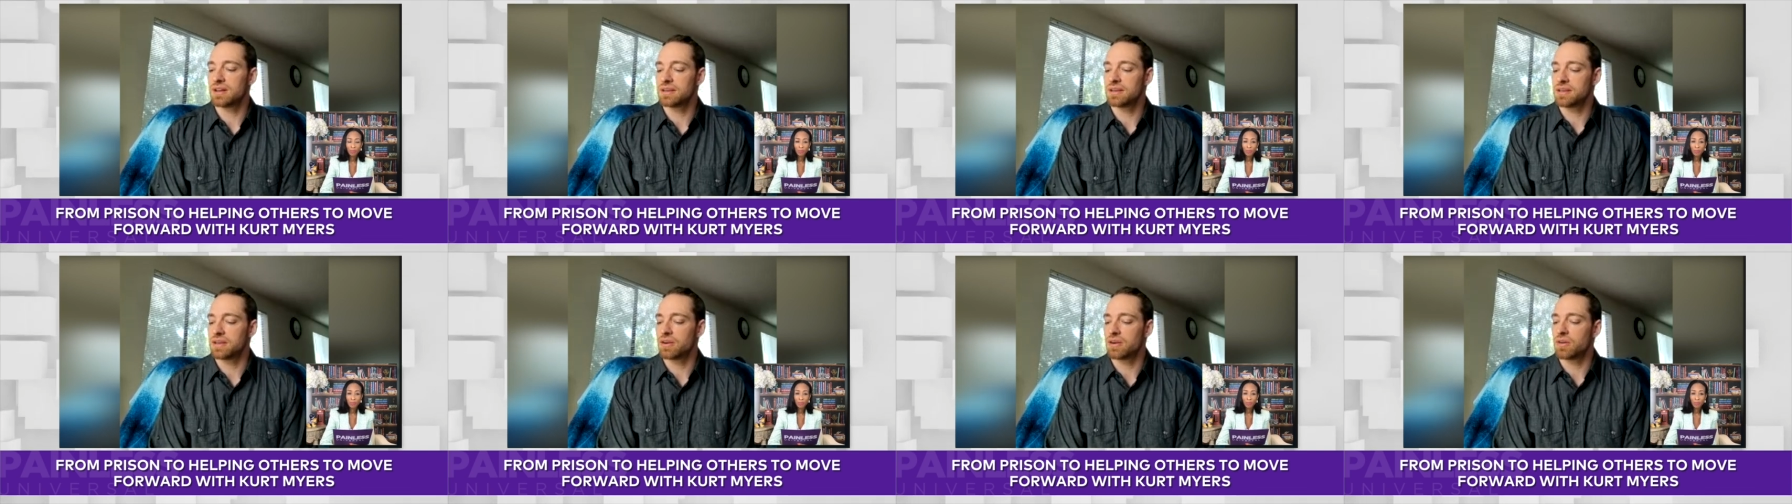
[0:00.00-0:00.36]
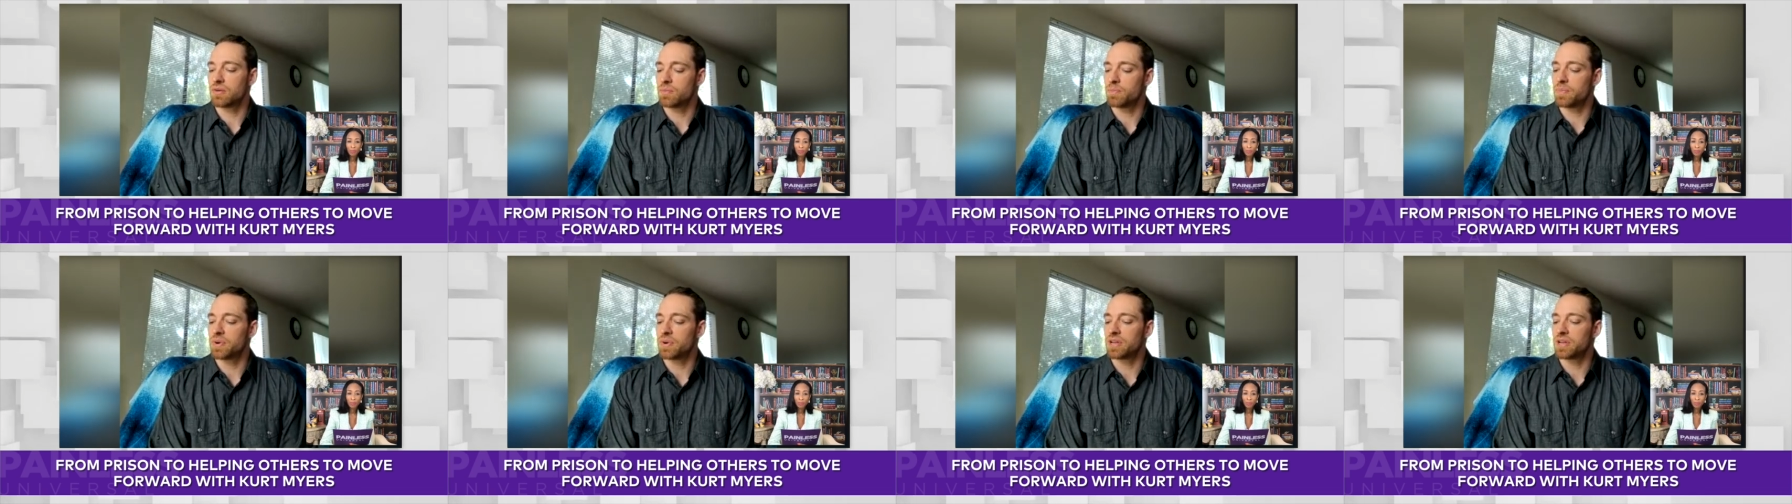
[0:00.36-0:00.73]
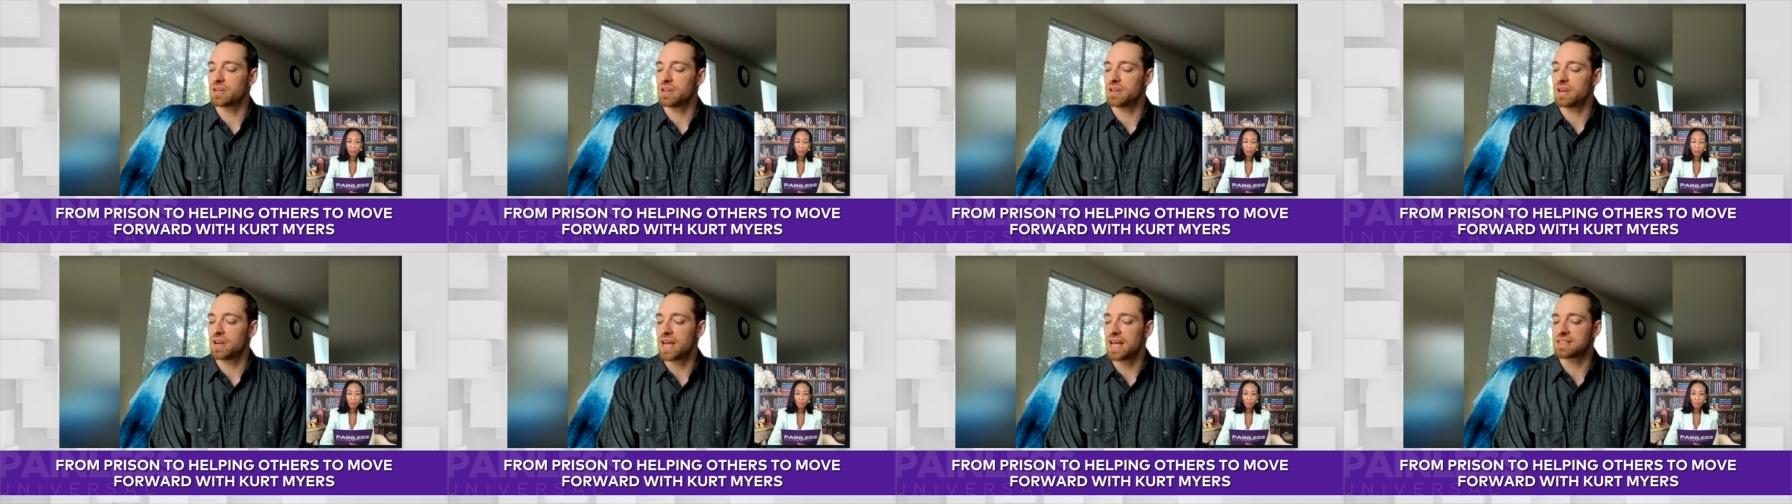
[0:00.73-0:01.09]
you know but
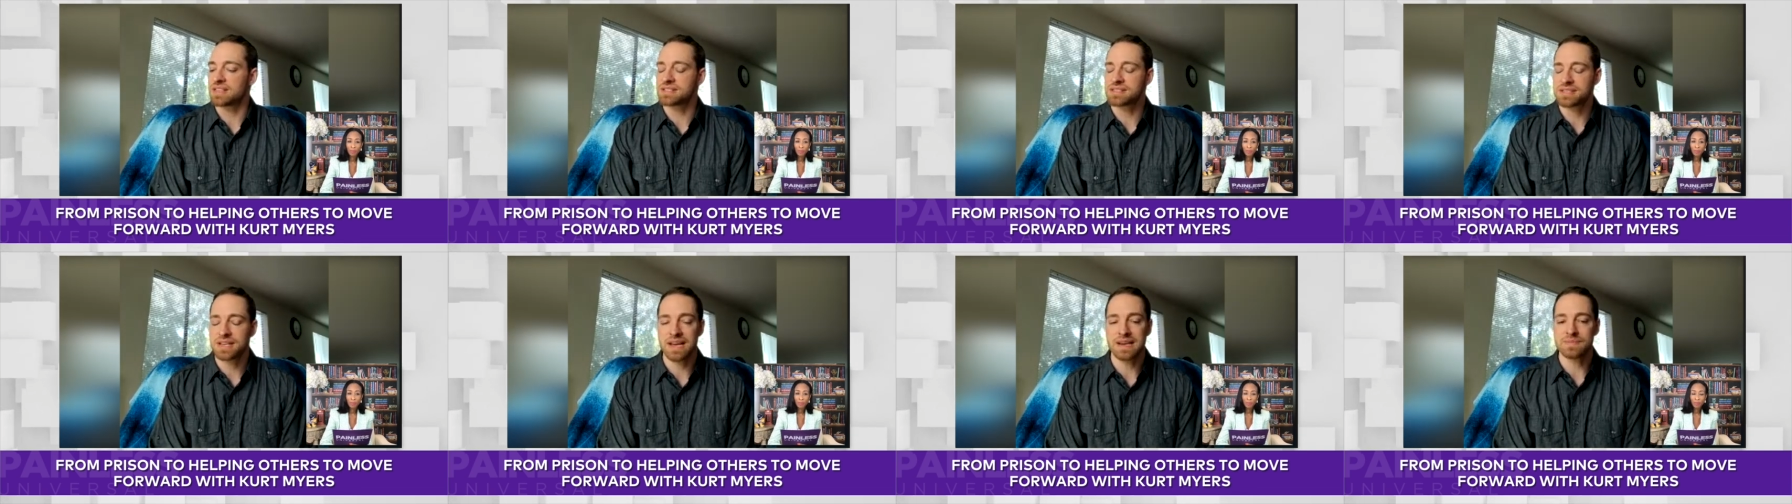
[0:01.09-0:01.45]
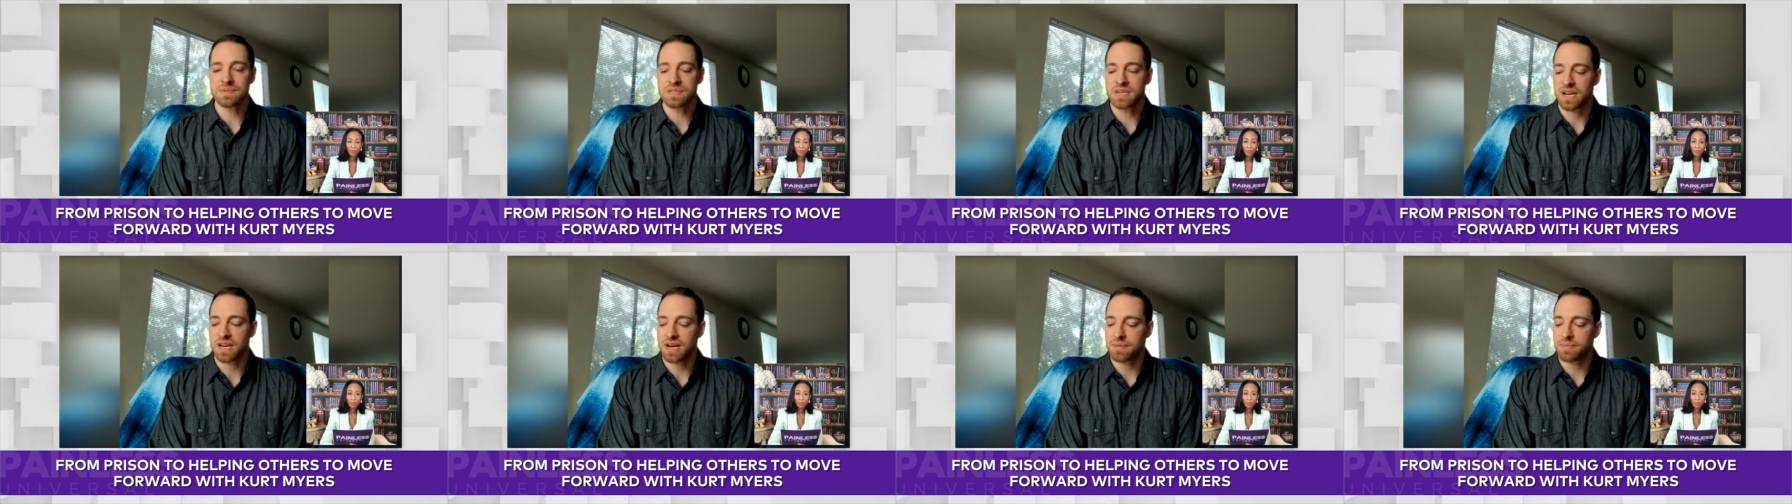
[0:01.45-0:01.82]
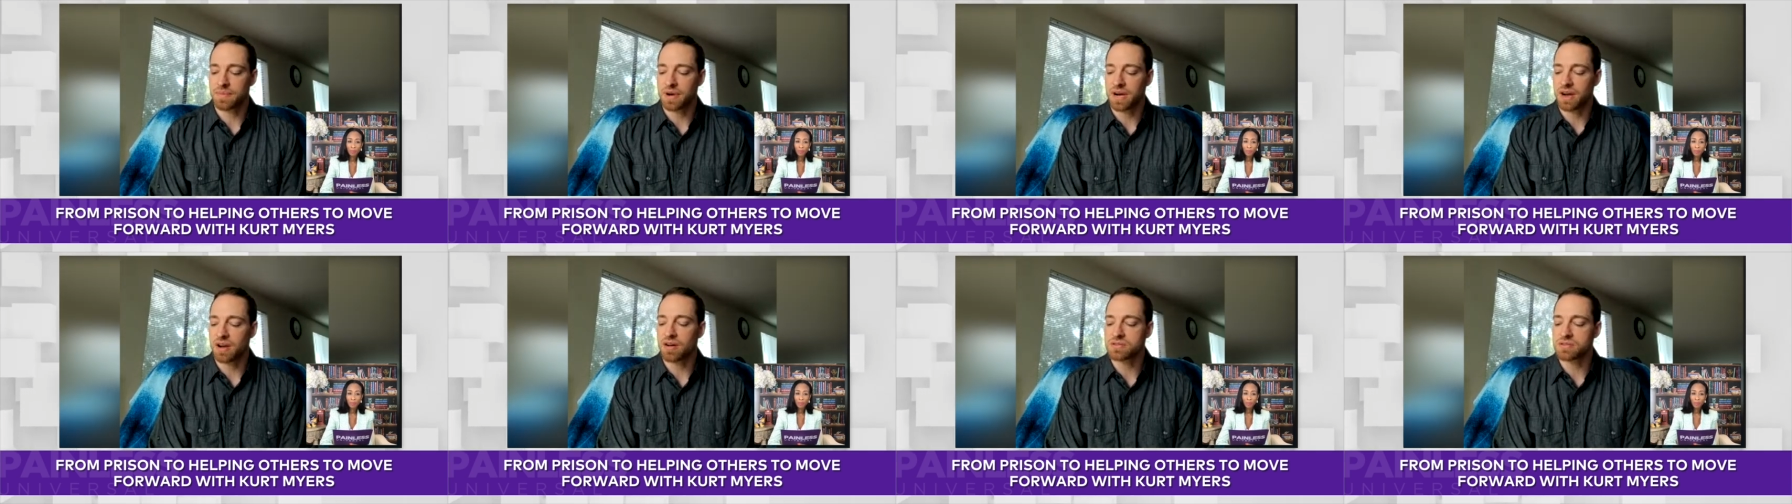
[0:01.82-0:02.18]
at the same time
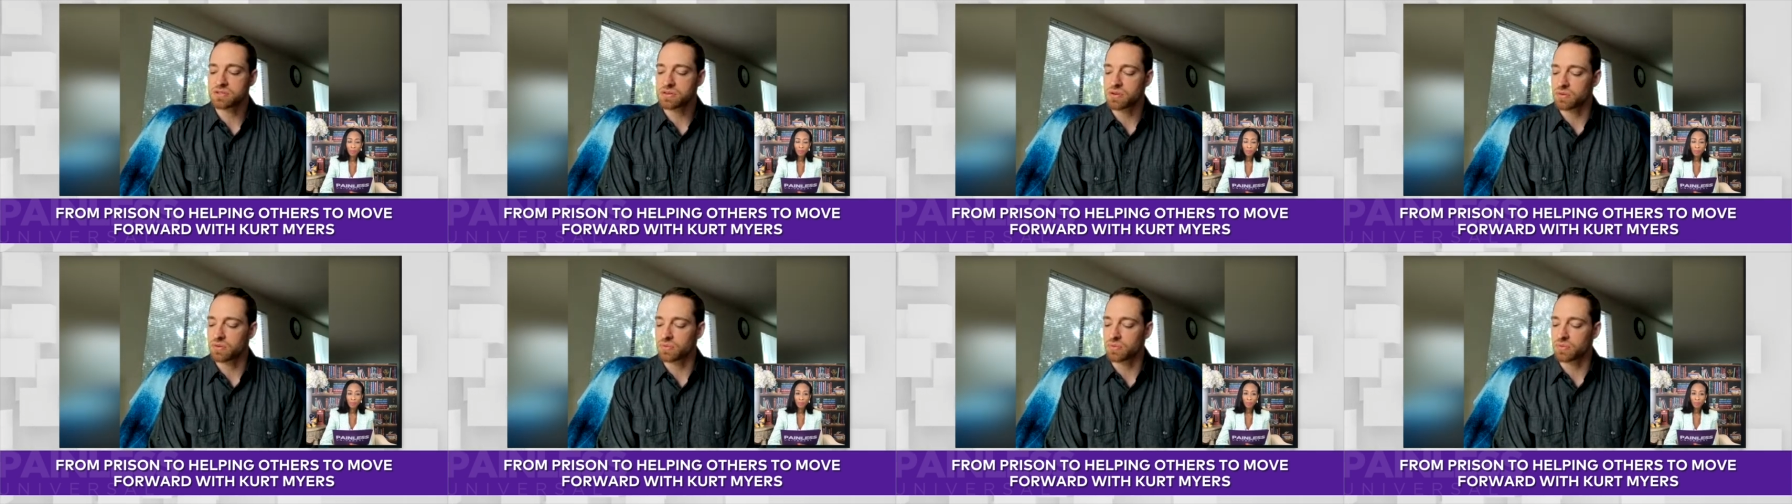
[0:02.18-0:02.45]
i also